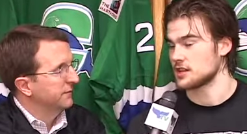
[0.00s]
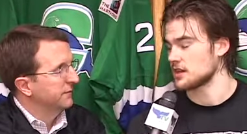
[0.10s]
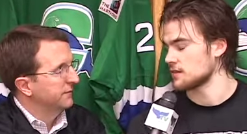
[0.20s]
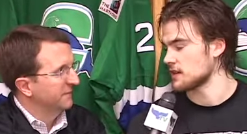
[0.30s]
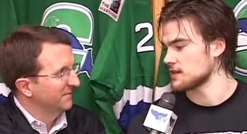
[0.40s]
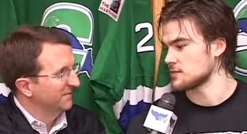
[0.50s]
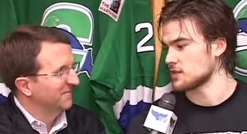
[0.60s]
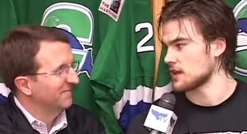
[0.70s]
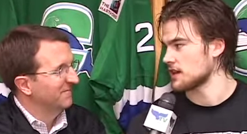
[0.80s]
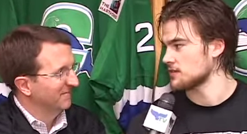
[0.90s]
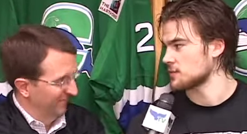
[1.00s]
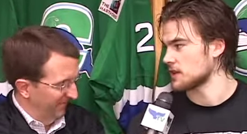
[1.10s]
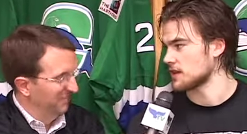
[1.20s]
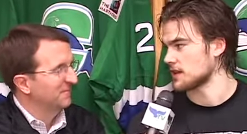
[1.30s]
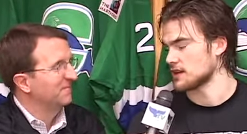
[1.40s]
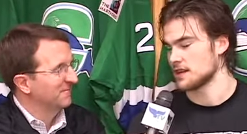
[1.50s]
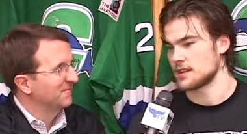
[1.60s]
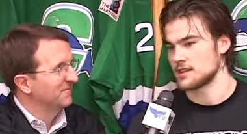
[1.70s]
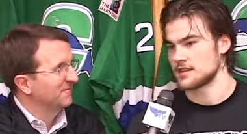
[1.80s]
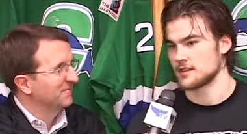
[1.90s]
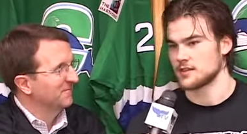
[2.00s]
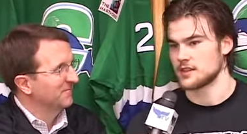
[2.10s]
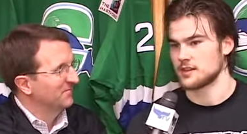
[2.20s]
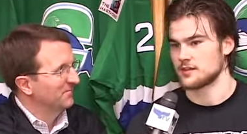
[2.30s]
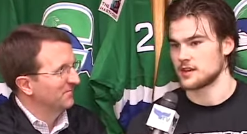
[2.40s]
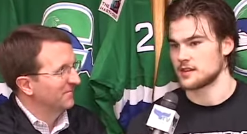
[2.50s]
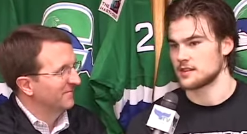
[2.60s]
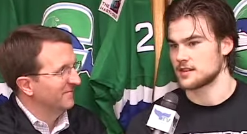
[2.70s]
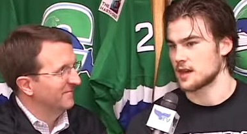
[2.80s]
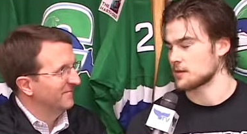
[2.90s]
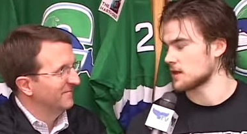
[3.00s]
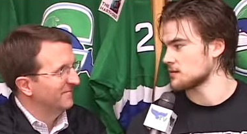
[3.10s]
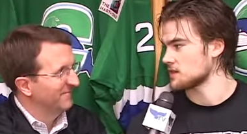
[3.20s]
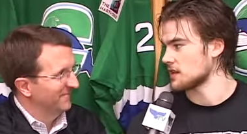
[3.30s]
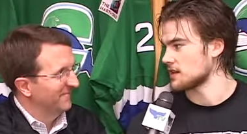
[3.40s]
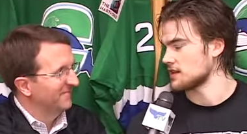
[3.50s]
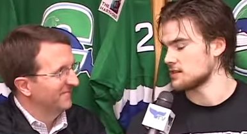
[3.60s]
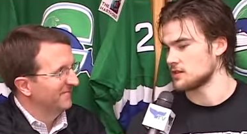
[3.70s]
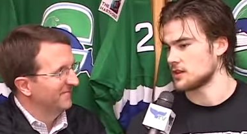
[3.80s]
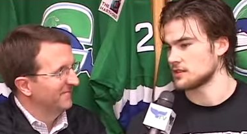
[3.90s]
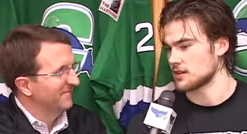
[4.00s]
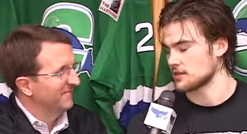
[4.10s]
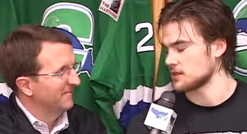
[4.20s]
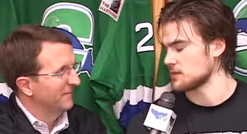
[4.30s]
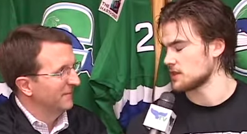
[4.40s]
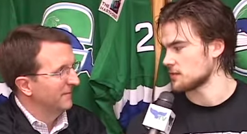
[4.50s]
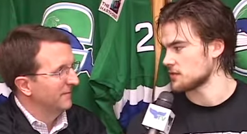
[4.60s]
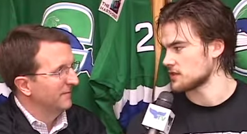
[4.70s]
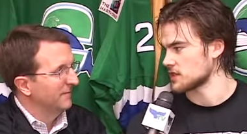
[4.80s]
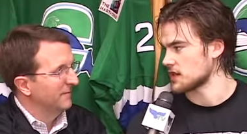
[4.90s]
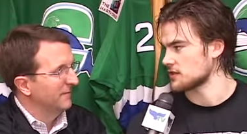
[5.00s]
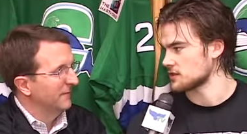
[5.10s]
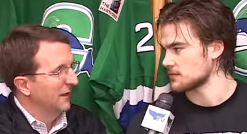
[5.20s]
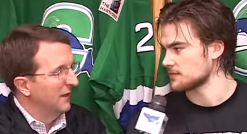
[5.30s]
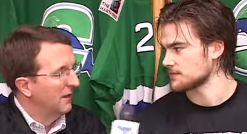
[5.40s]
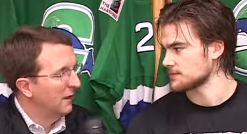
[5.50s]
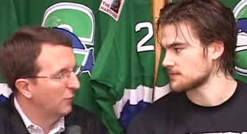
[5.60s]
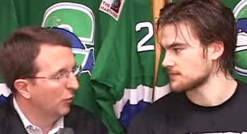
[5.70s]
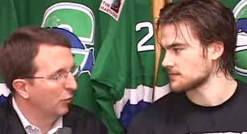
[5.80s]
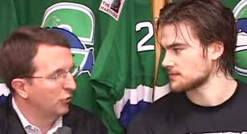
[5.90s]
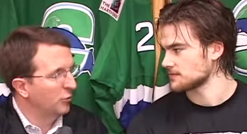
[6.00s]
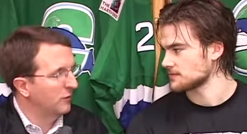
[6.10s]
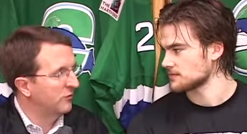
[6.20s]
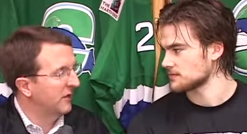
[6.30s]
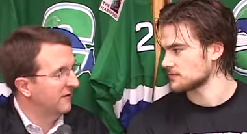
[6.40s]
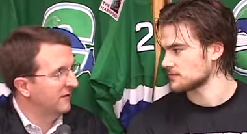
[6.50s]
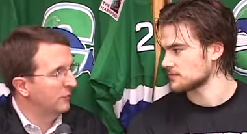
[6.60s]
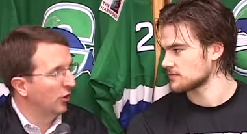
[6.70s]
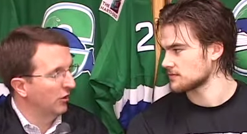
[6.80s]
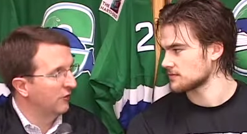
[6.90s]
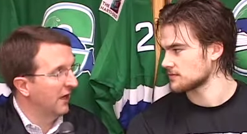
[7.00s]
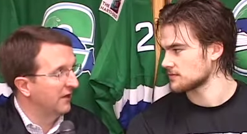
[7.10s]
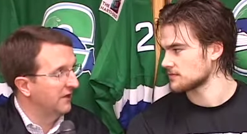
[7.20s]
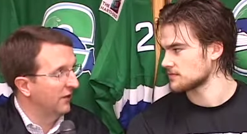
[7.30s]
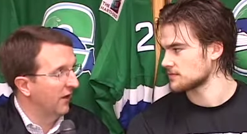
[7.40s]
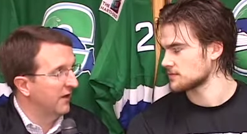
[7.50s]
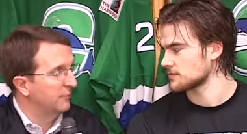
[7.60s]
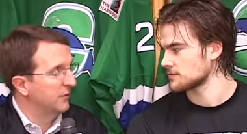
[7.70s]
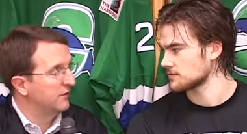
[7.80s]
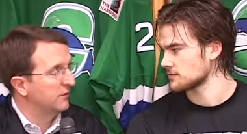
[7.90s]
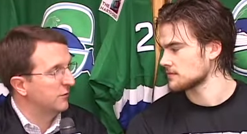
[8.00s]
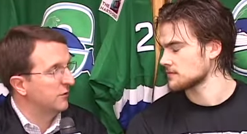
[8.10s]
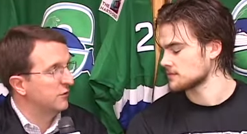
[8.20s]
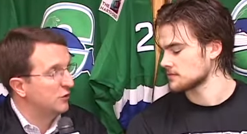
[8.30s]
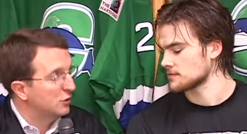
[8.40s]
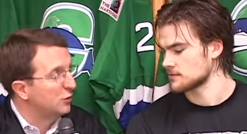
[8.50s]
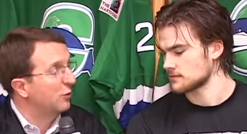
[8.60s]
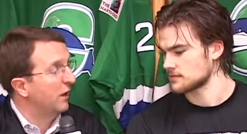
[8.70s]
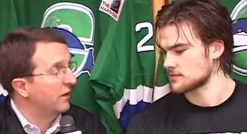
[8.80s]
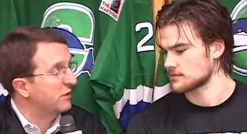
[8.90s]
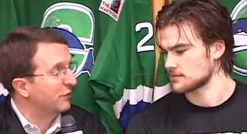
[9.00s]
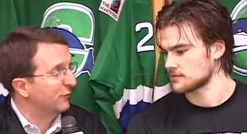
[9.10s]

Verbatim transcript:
Speaker 1: a lot of fights in playoffs, but definitely if the time comes and I need to, I'll definitely be up for the challenge.
Speaker 2: Both you and J.T. Miller have gotten in the lineup in this series, 2 Ranger